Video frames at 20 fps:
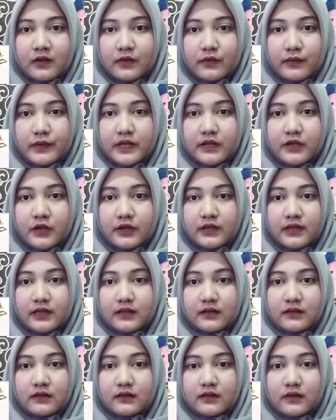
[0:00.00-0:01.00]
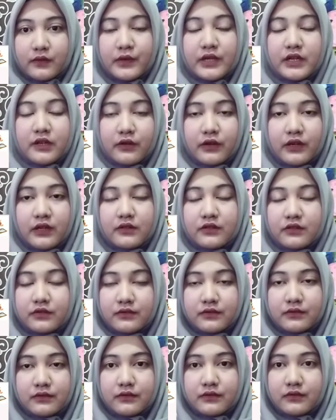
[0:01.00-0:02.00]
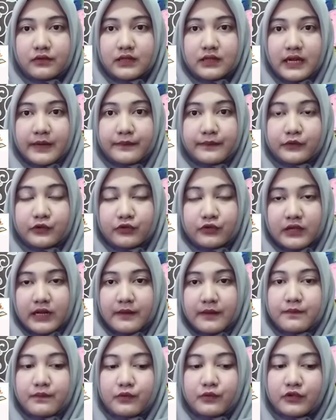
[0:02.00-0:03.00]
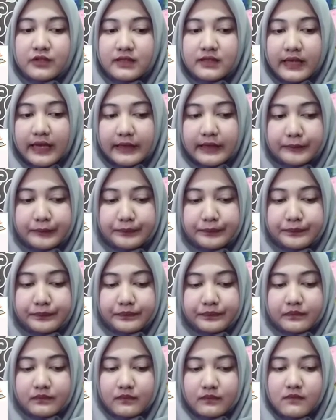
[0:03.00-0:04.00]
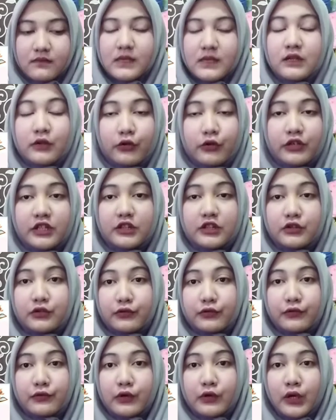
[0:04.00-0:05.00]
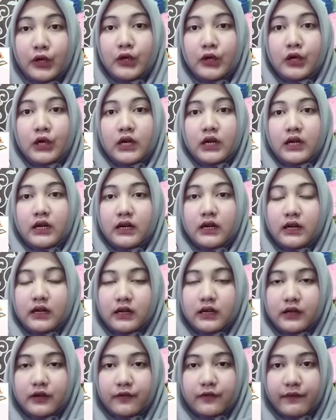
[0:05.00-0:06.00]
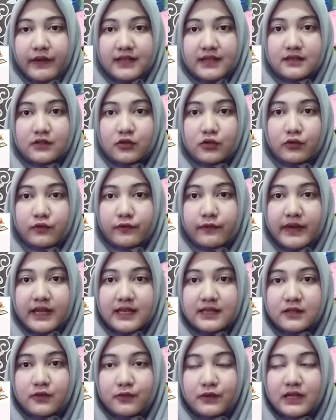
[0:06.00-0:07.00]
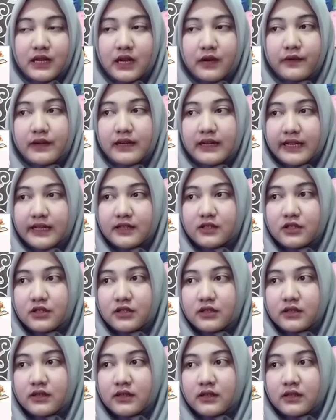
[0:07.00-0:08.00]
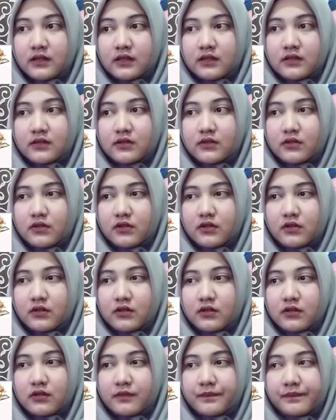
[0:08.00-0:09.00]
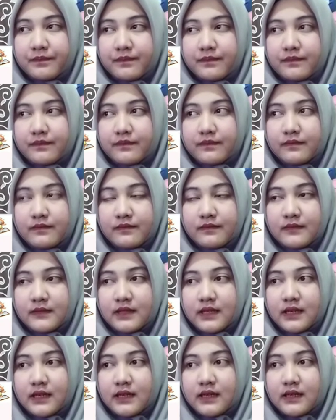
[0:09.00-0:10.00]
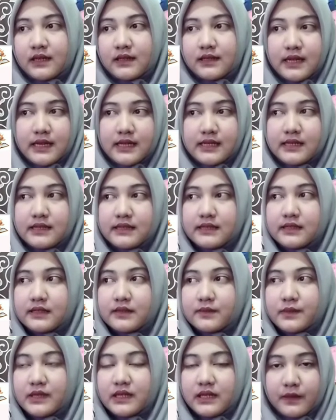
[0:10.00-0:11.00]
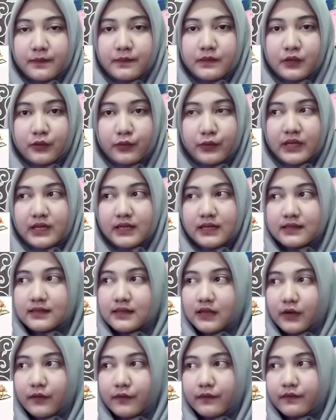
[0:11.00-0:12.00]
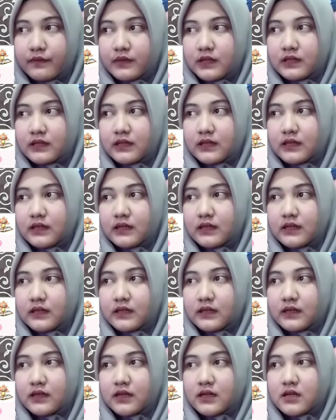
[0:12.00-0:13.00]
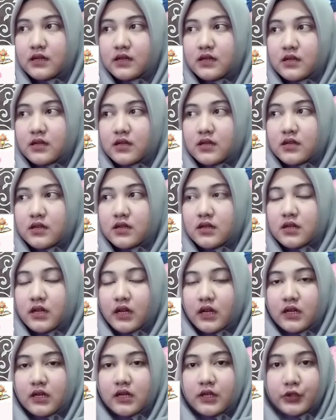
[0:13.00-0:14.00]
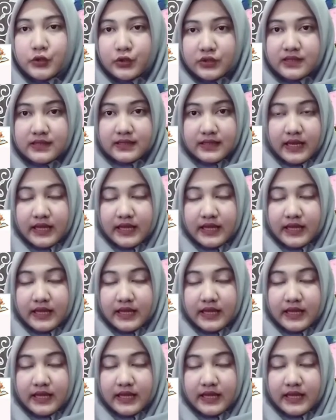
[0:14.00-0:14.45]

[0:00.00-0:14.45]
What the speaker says: we don't need to come to campus, and no need to face to face with our lecture. So yeah, this has become the weakness of the using